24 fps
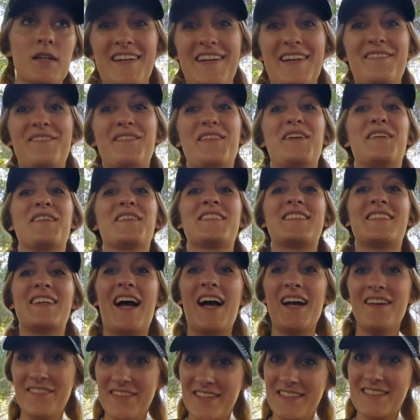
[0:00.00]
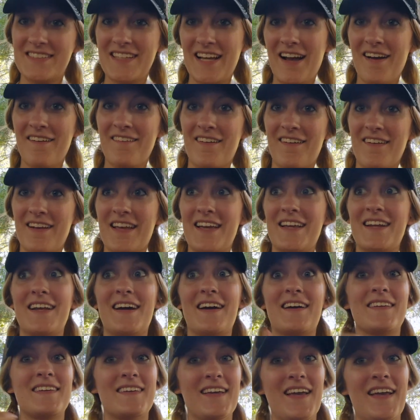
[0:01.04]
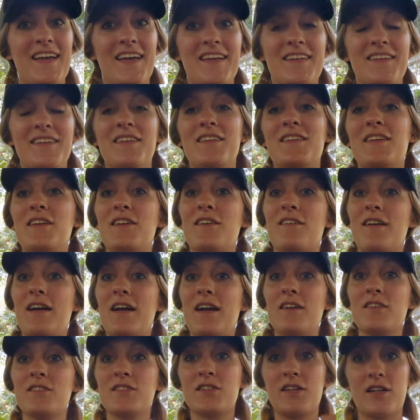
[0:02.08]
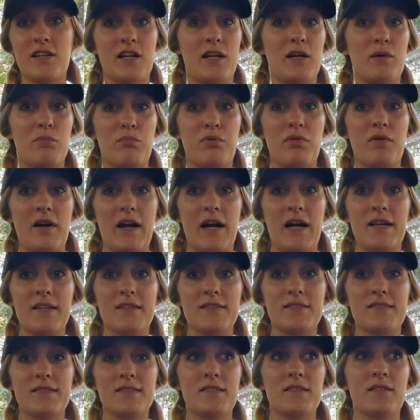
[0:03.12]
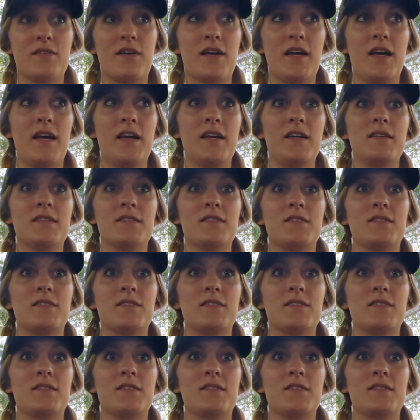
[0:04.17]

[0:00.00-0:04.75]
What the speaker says: If you're diving down on it, again, your air's going to compress, okay?